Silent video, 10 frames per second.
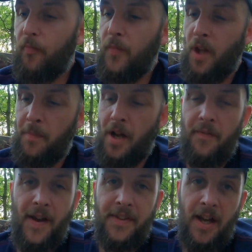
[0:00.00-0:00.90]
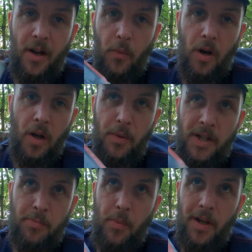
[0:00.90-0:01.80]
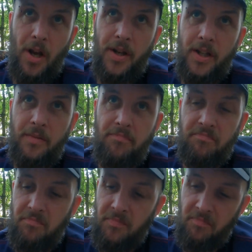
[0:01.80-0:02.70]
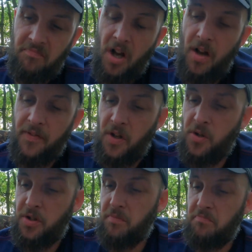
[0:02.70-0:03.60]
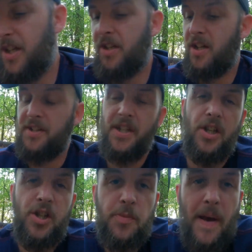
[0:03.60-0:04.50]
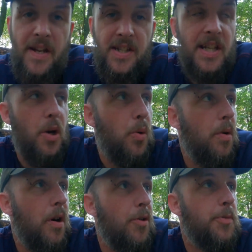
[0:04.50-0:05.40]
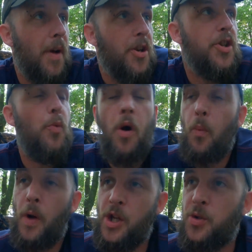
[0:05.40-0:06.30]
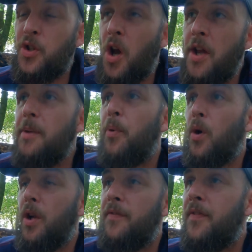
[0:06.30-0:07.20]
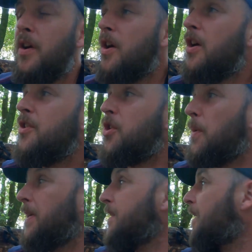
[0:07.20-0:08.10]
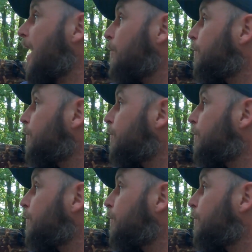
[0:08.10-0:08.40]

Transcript: I mean, I've had that a while, and that's probably only half used. Like I say, you can spend as little or as much as you want, which is kind of the point of doing this camp.